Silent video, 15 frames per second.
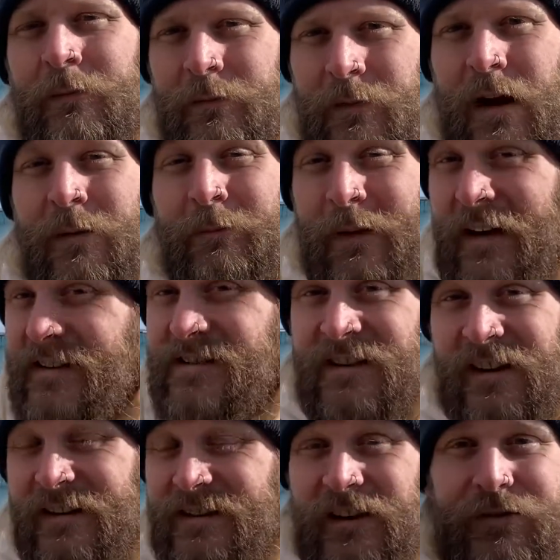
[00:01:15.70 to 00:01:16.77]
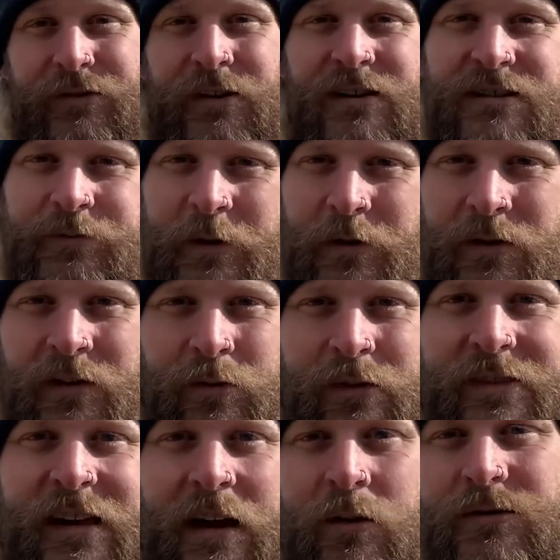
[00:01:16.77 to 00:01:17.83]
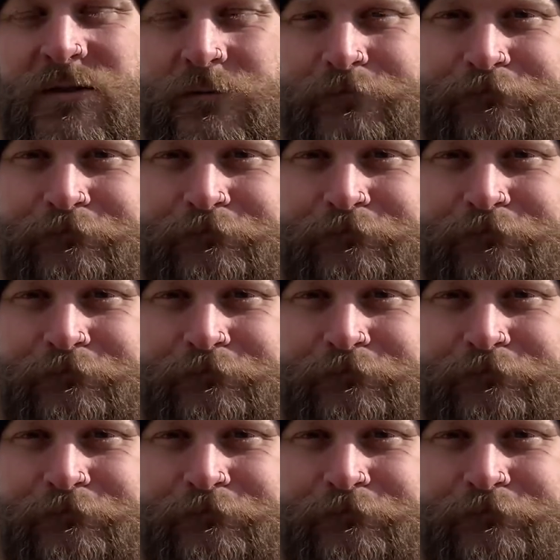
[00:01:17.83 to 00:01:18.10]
at best an indifferent experience with doubt.